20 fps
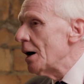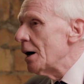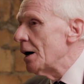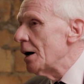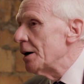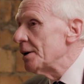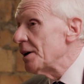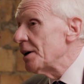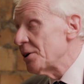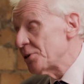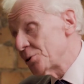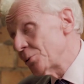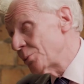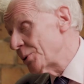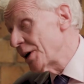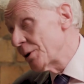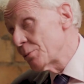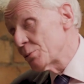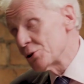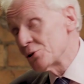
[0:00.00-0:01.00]
And I thought,
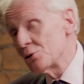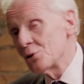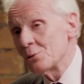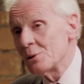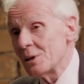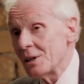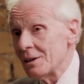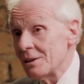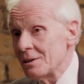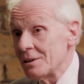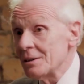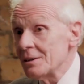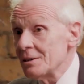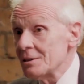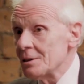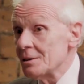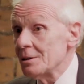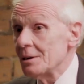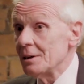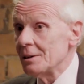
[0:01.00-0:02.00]
well, I wasn't doing anything,
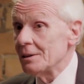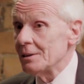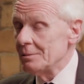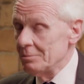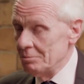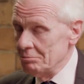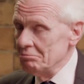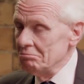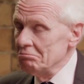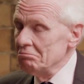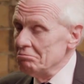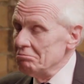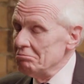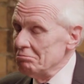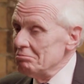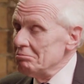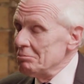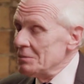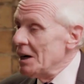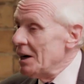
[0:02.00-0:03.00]
so
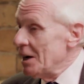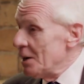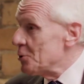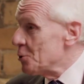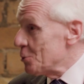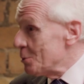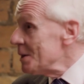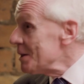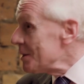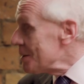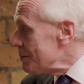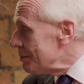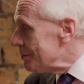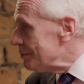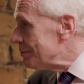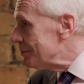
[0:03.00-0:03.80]
I'll do it.